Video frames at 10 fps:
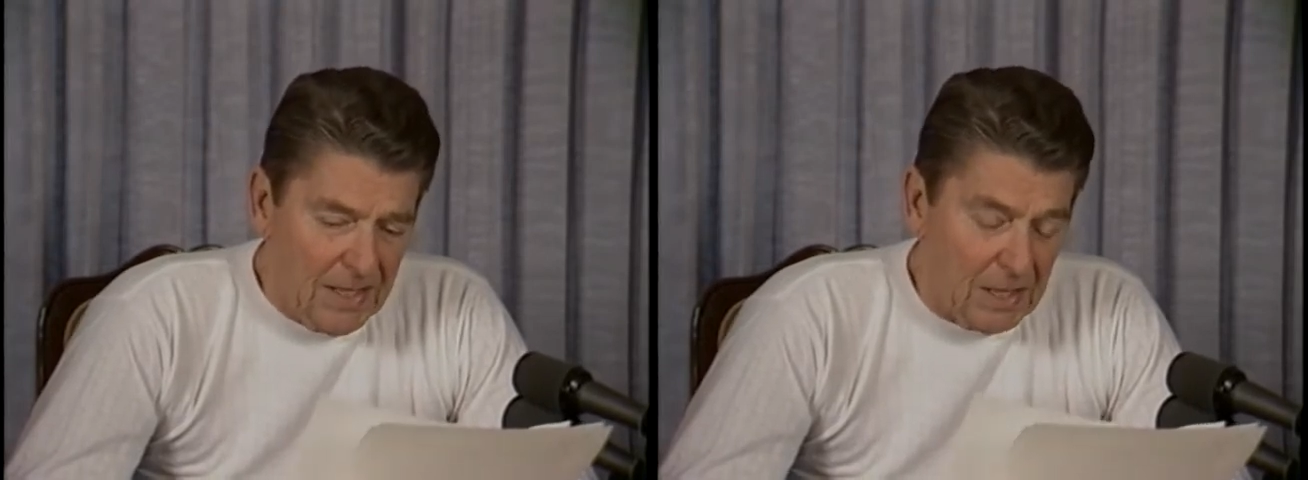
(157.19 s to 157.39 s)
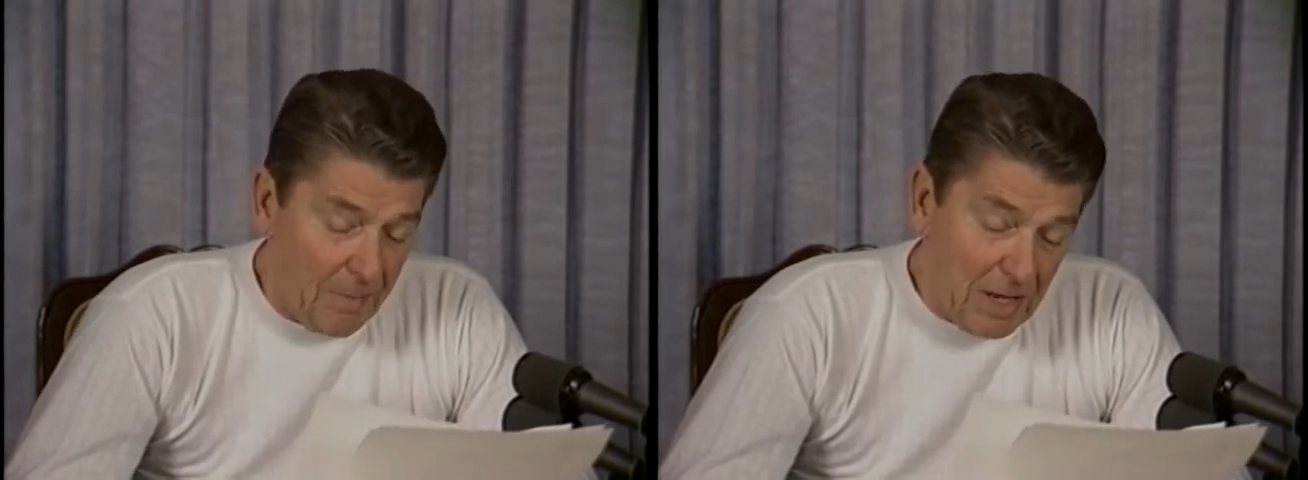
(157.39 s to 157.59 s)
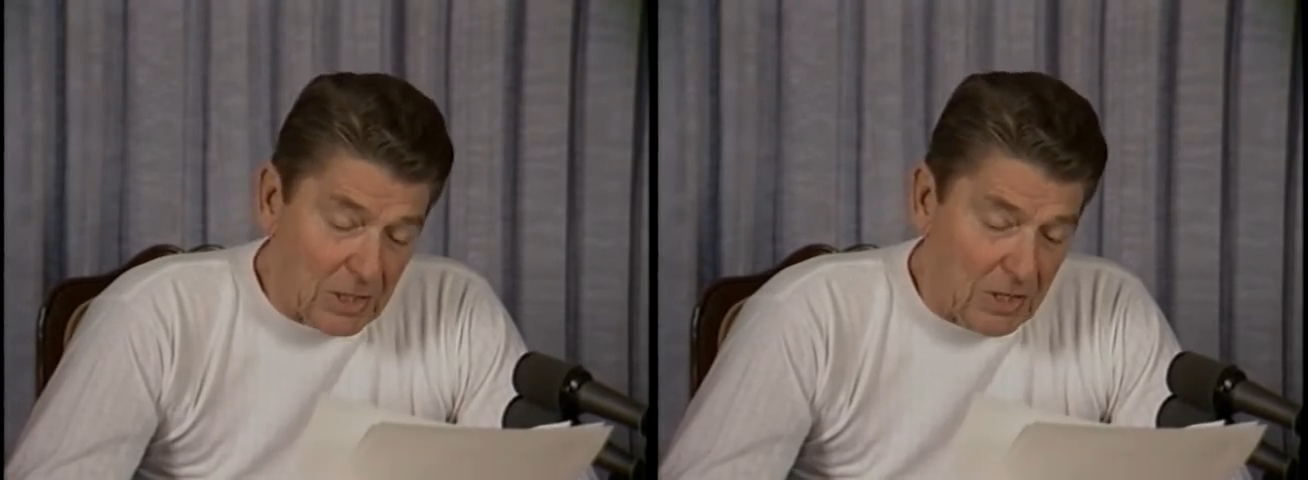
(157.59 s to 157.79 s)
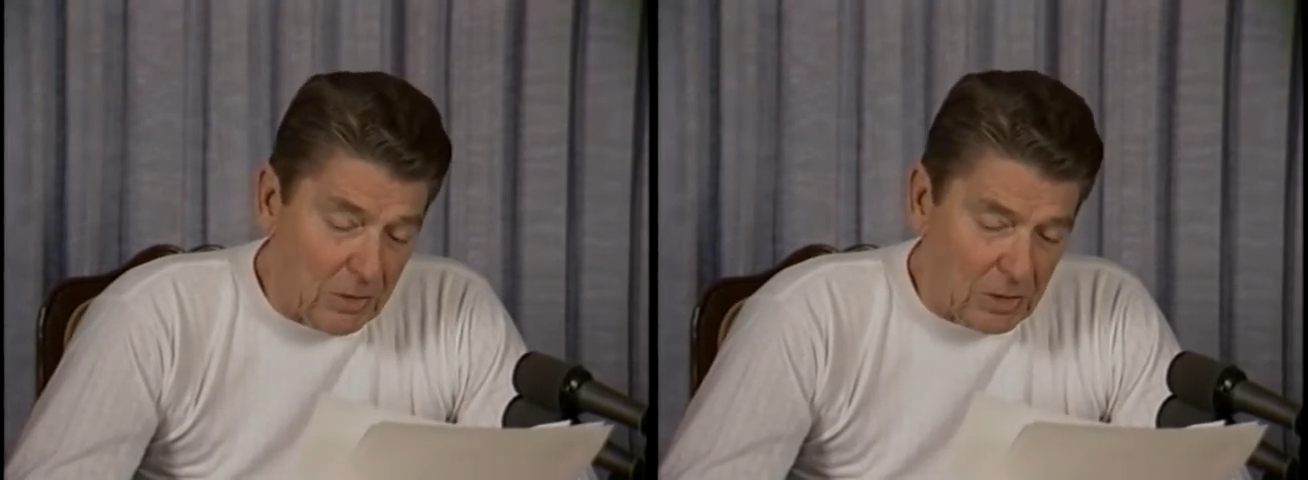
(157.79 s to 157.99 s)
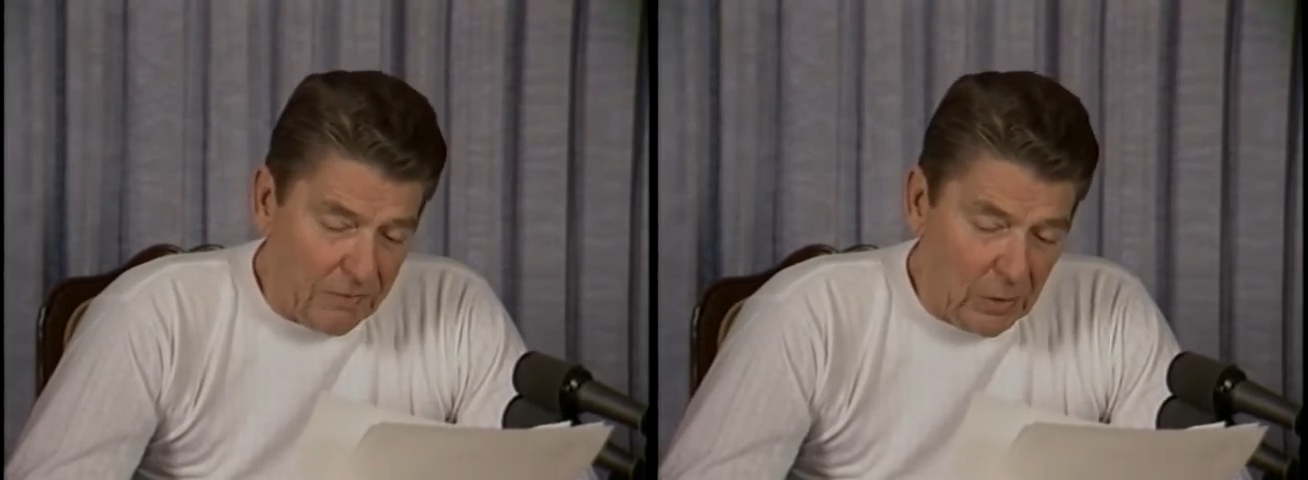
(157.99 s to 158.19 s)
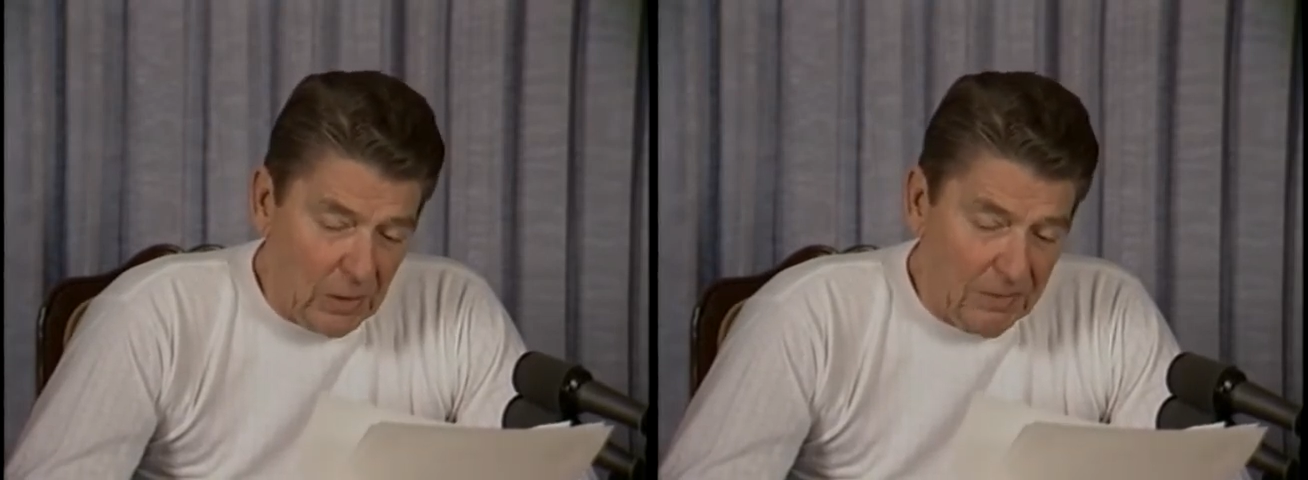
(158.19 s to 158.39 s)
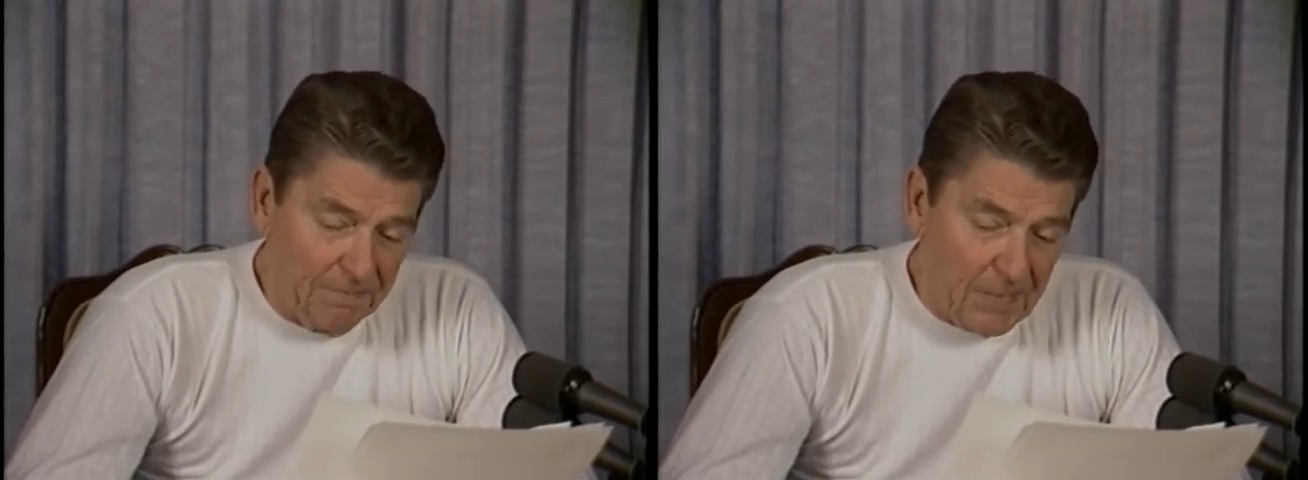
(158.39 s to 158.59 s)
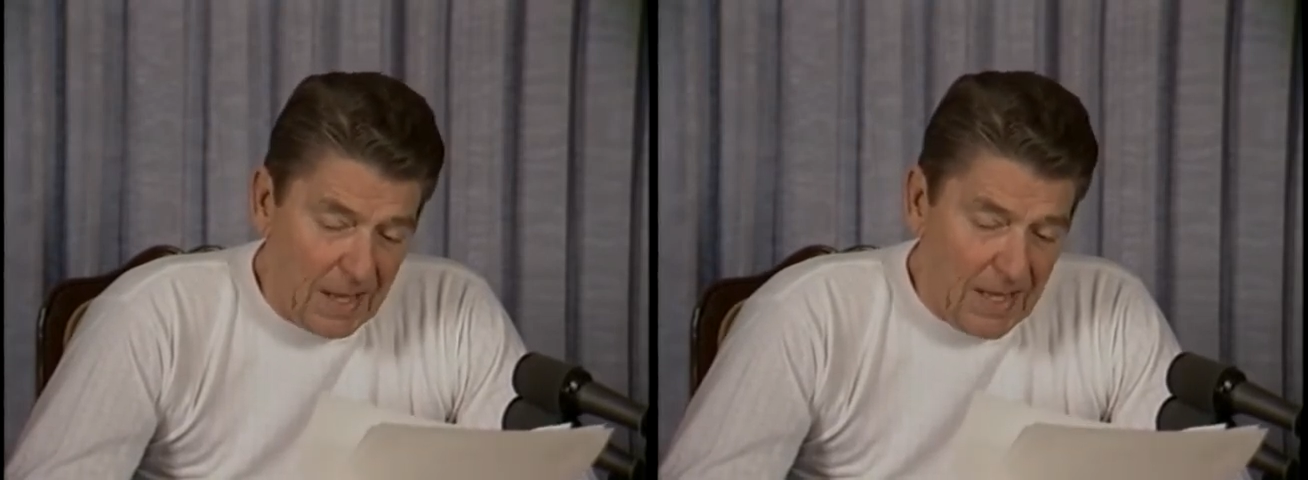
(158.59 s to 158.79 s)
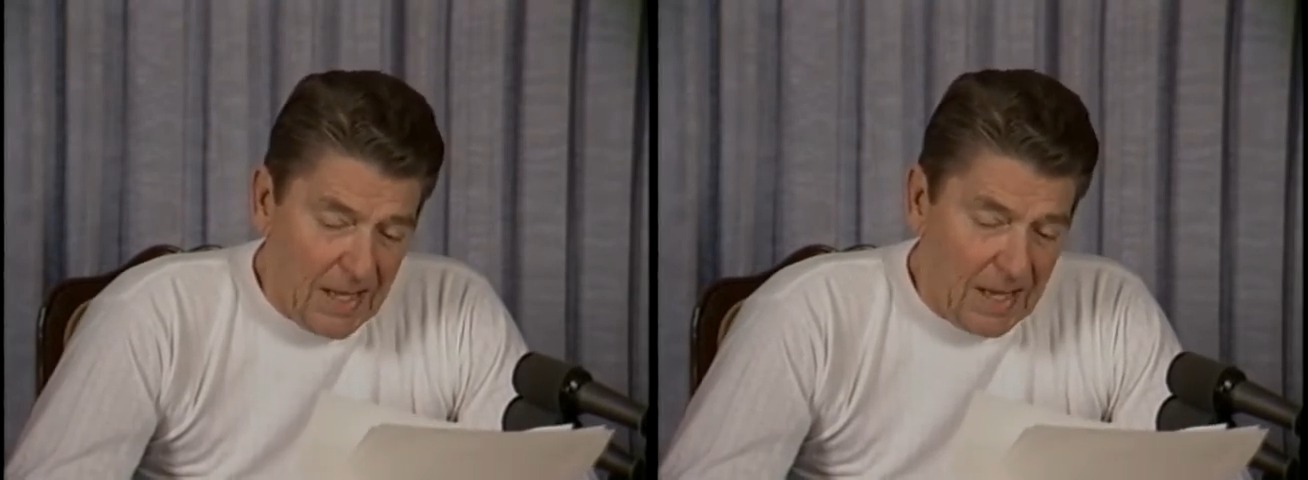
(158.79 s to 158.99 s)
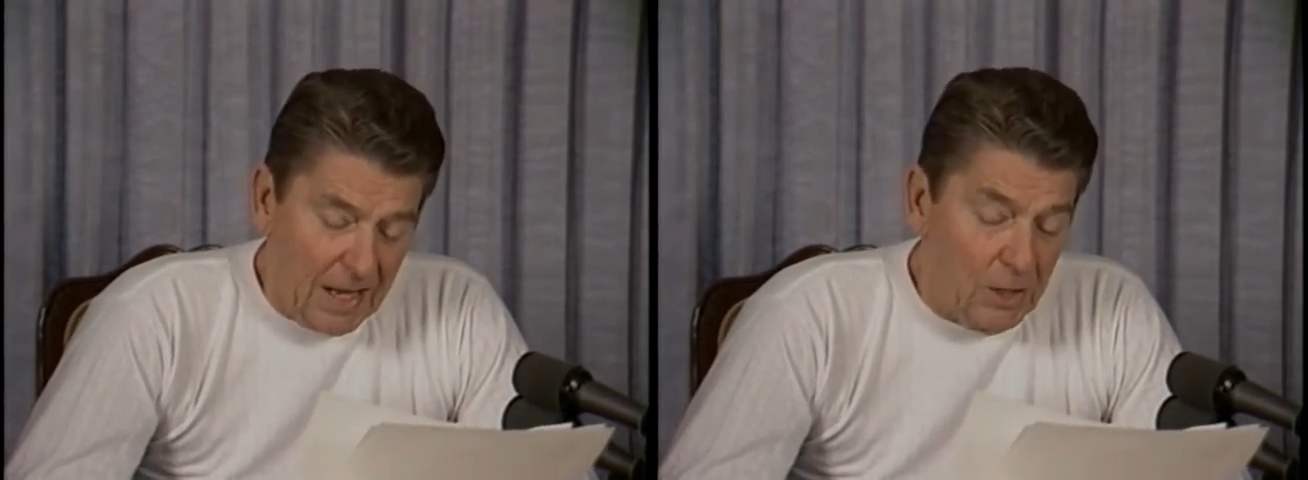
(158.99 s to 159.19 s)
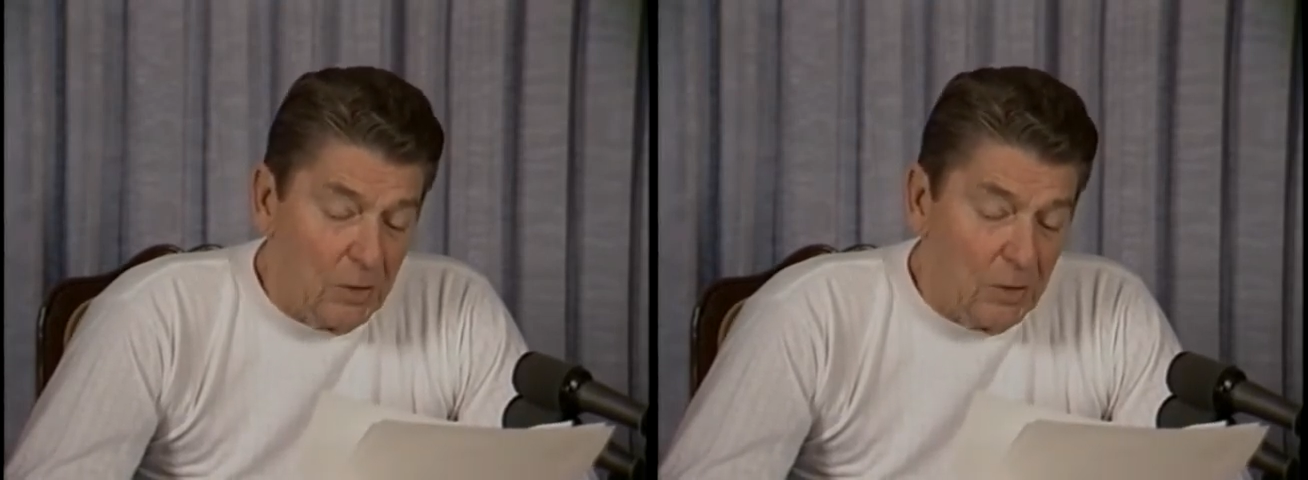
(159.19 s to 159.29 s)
The best news of all, on